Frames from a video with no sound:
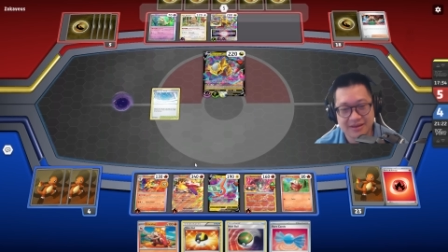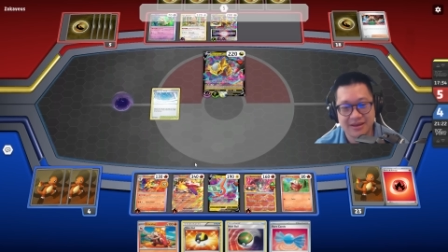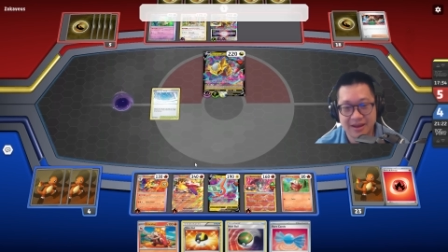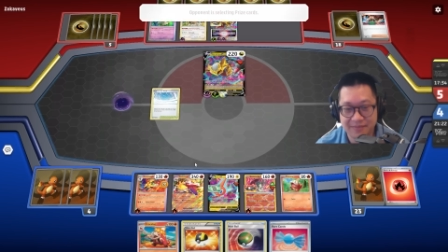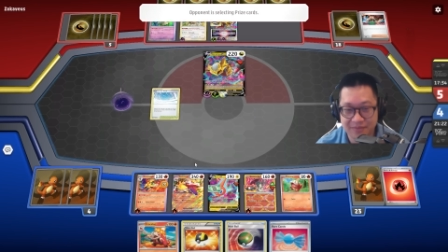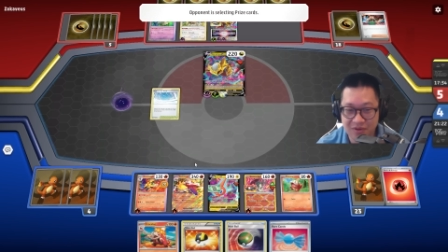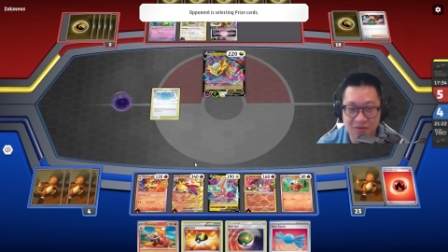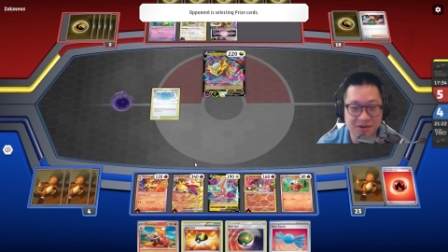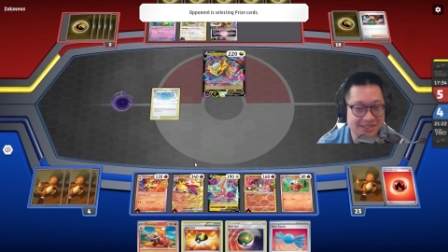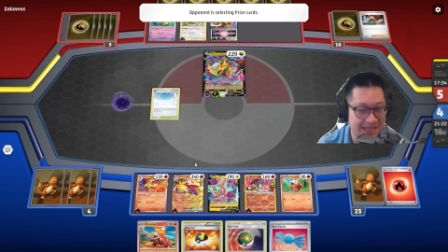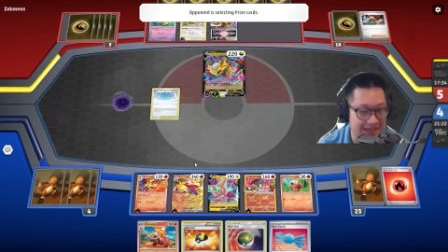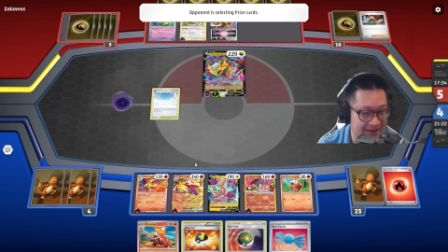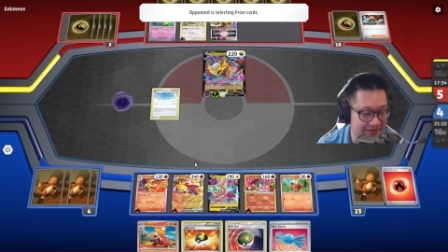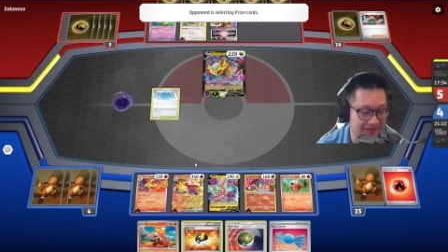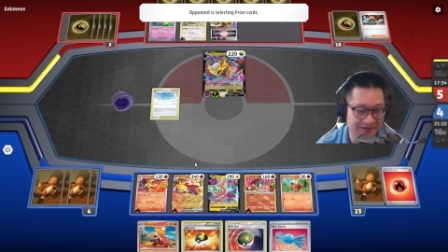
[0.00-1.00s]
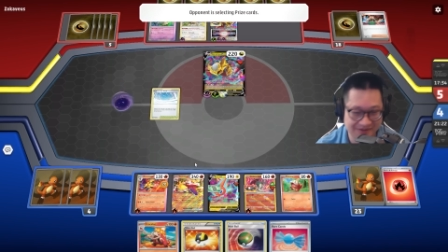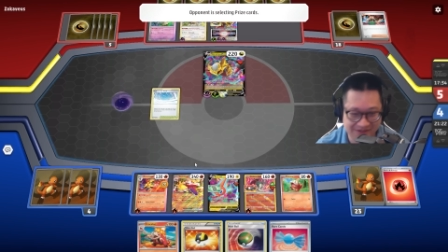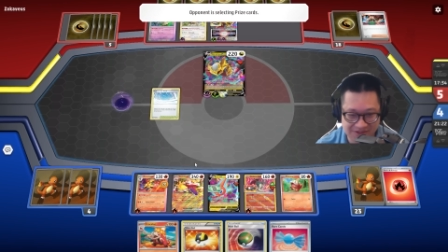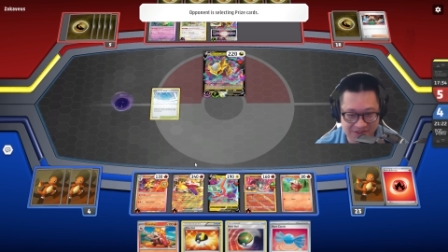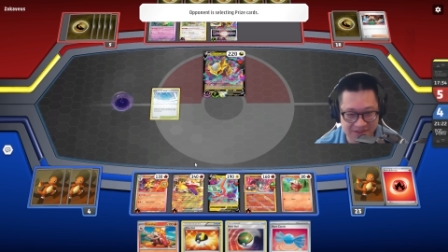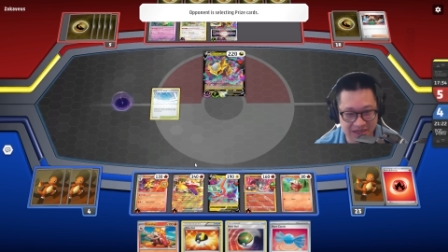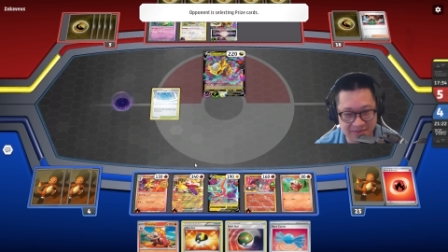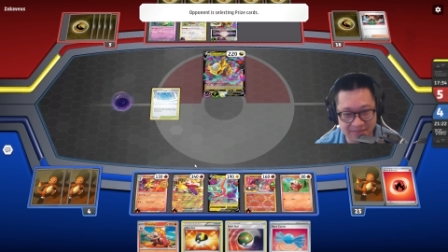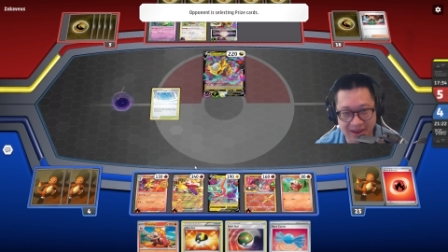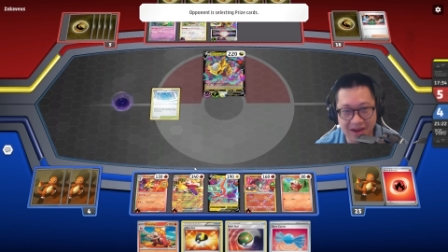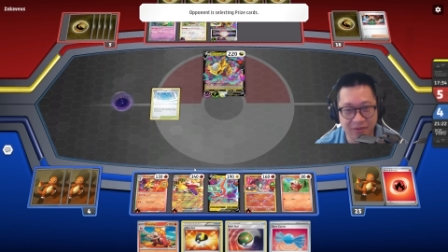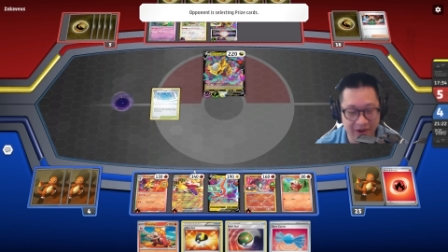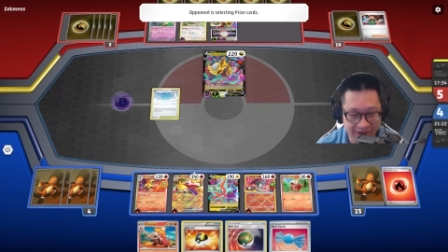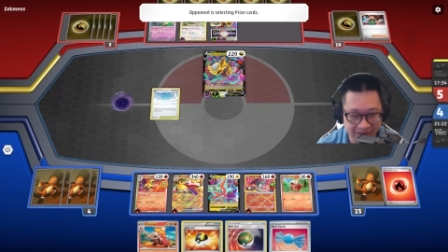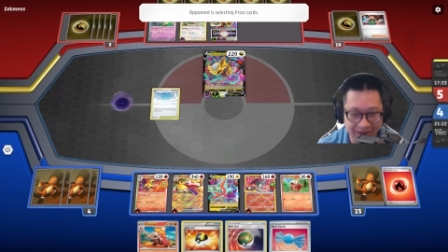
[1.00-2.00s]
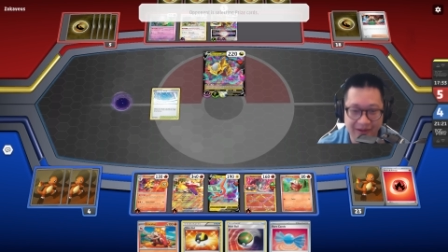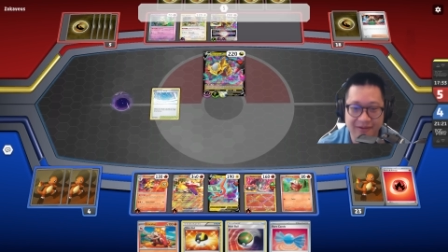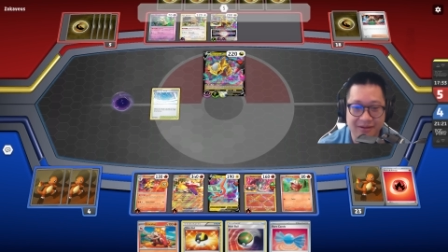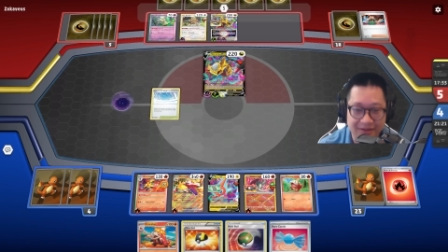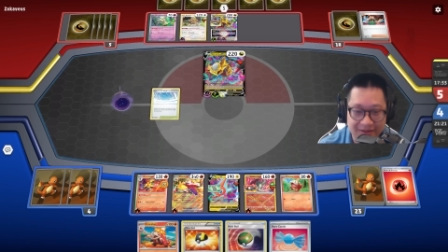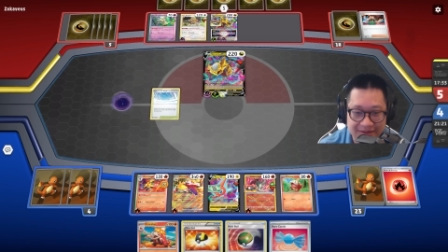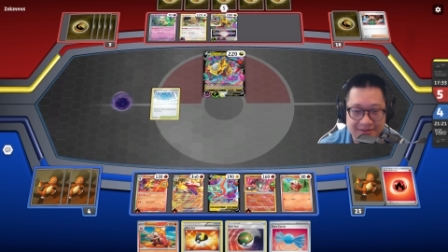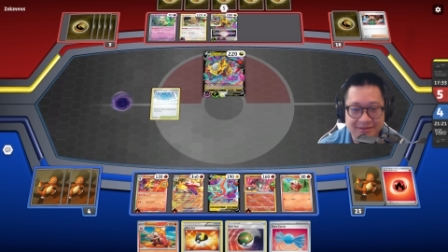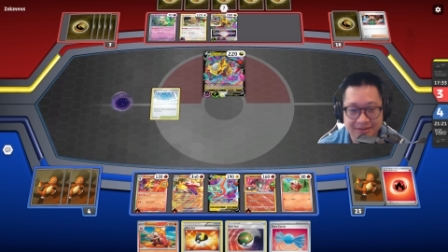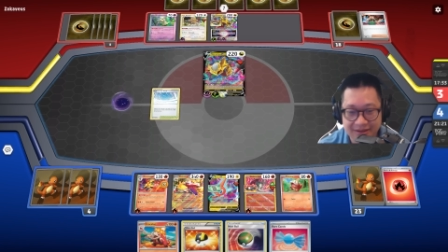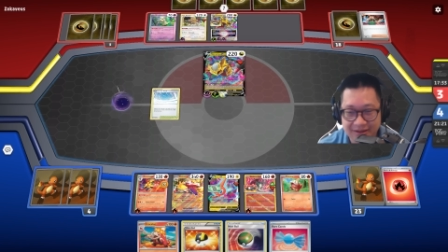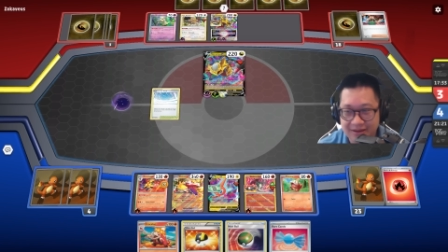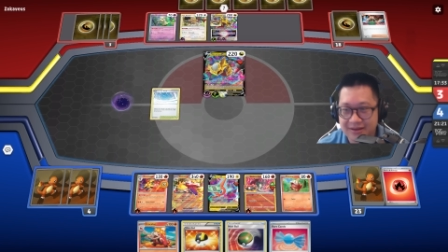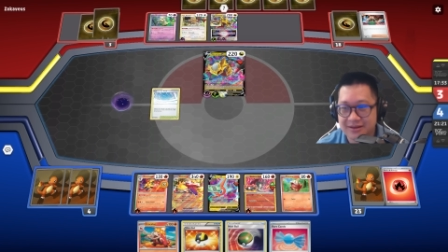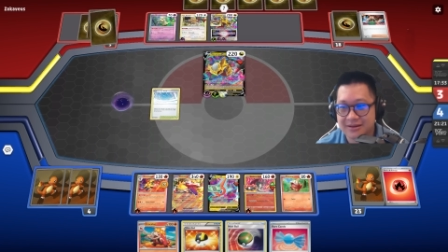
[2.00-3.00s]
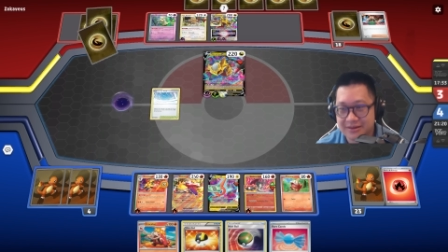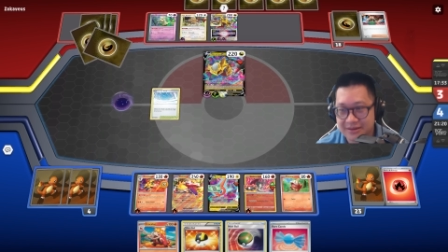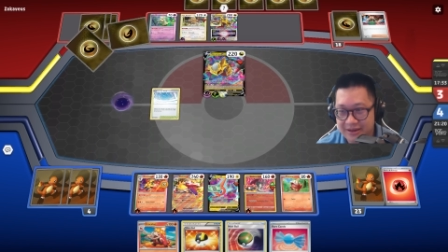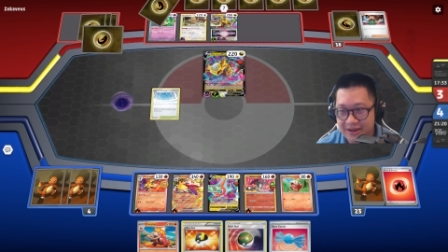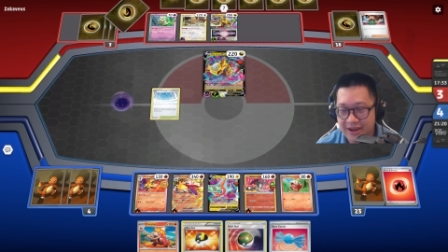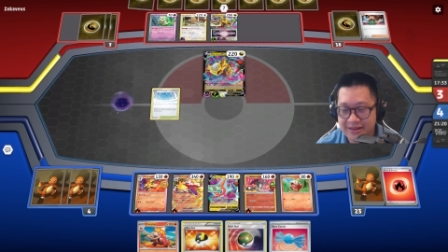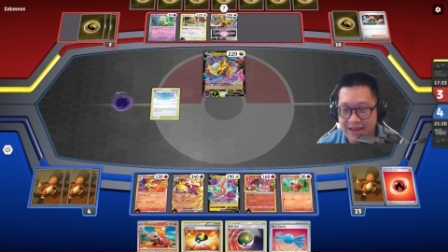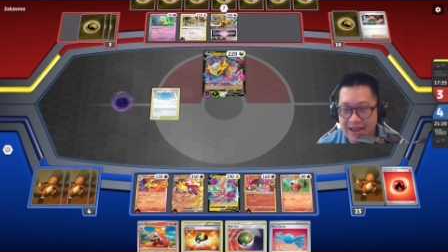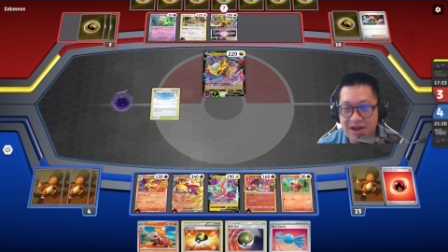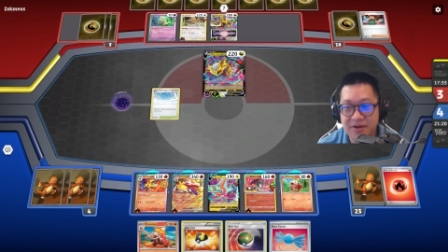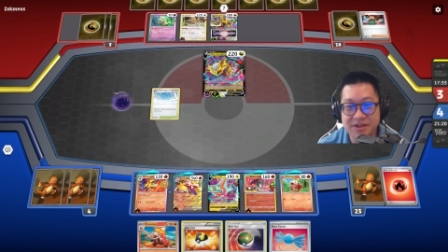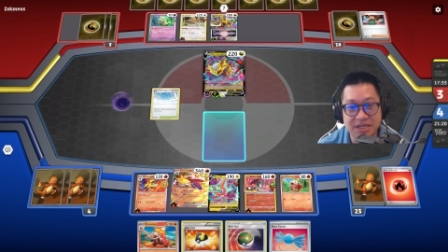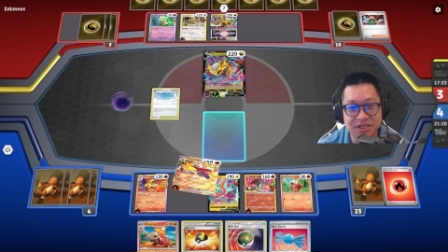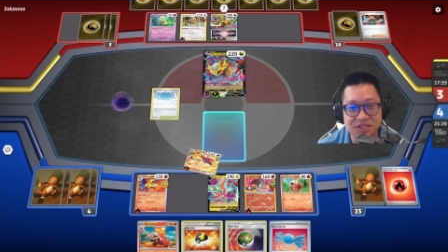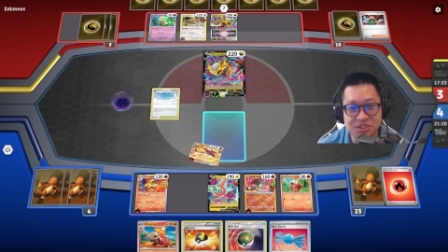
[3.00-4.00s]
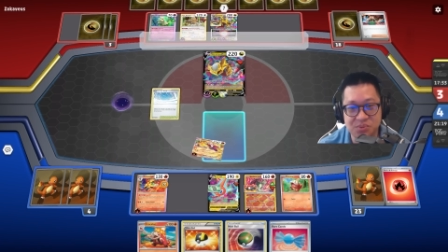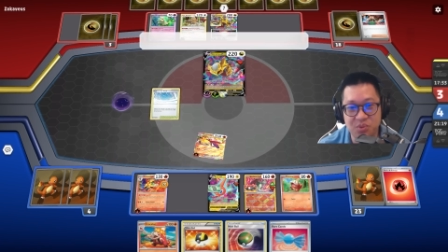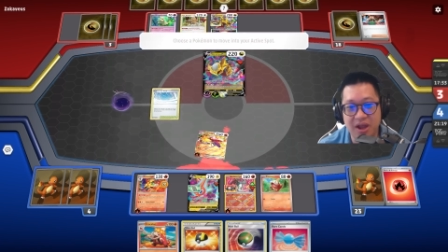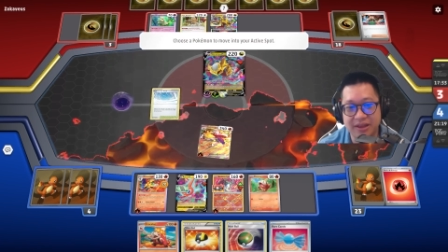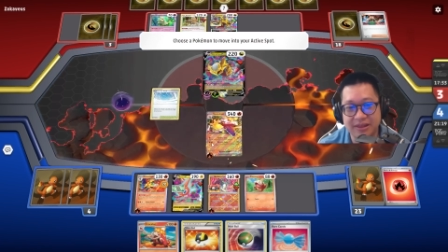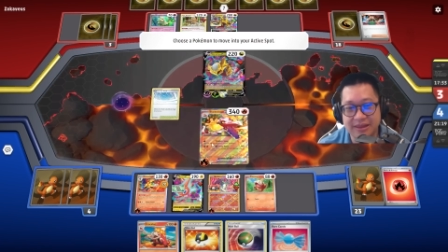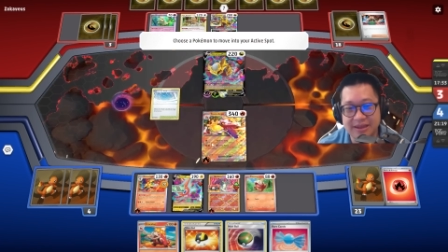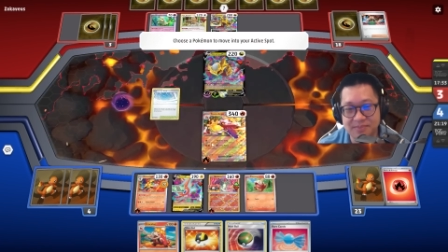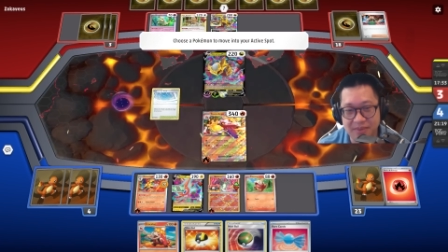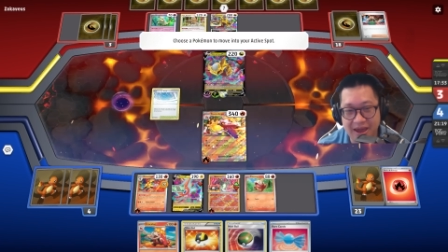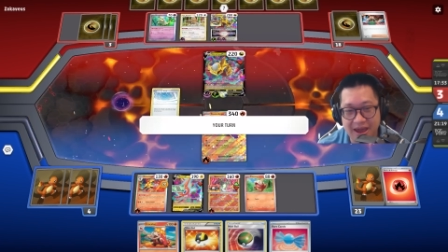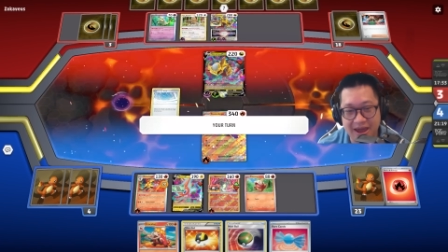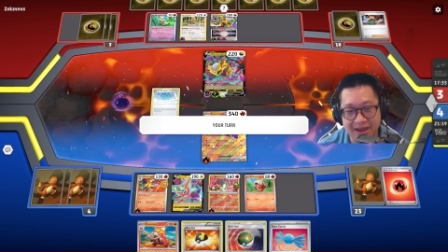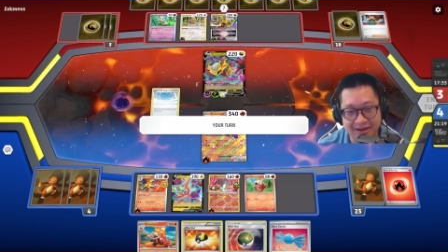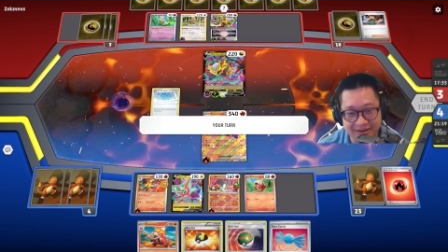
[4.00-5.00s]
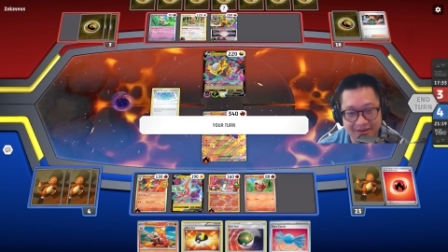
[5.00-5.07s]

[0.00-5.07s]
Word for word: Of course Skeledirge is gonna come out right now. And now he takes the pride lead back.